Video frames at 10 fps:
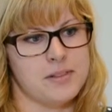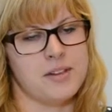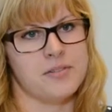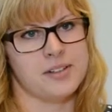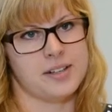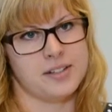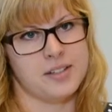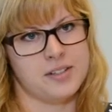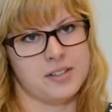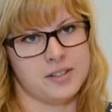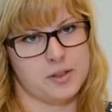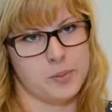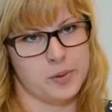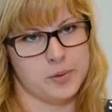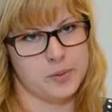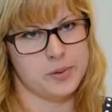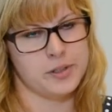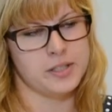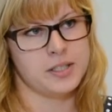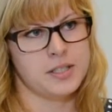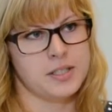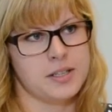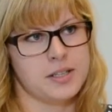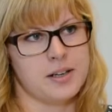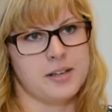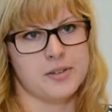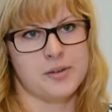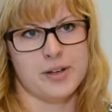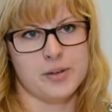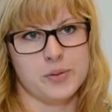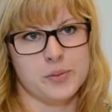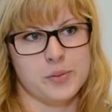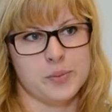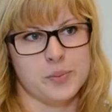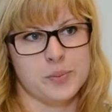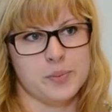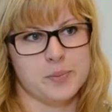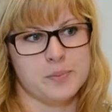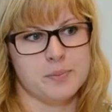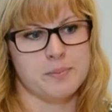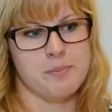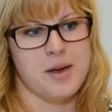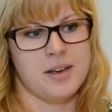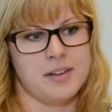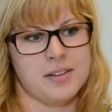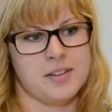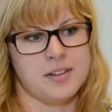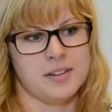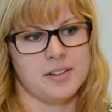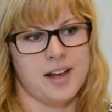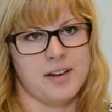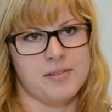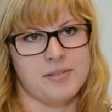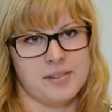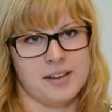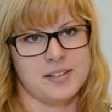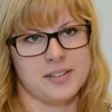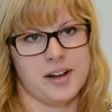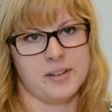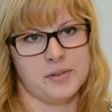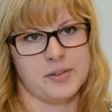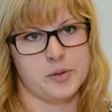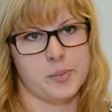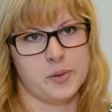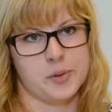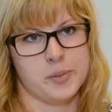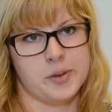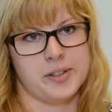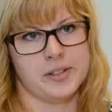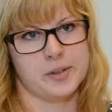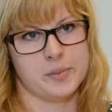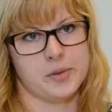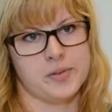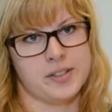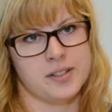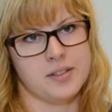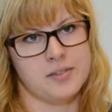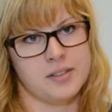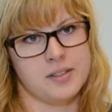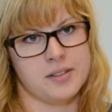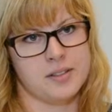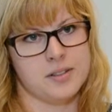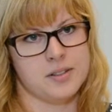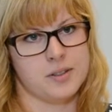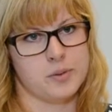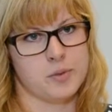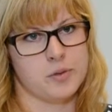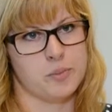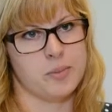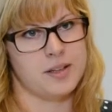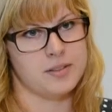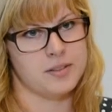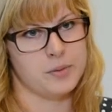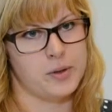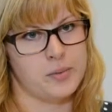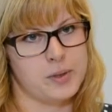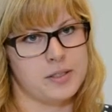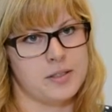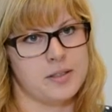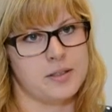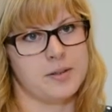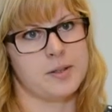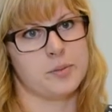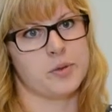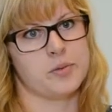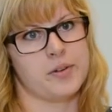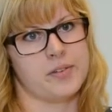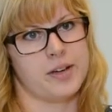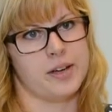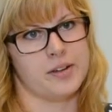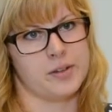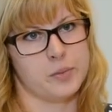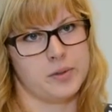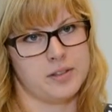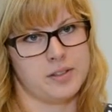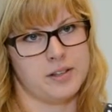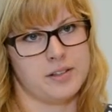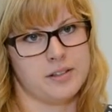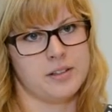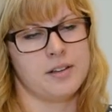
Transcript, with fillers: different activities as possible and try to make the life as colorful as possible in terms of activities, in terms of places one visits, in terms of areas one studies.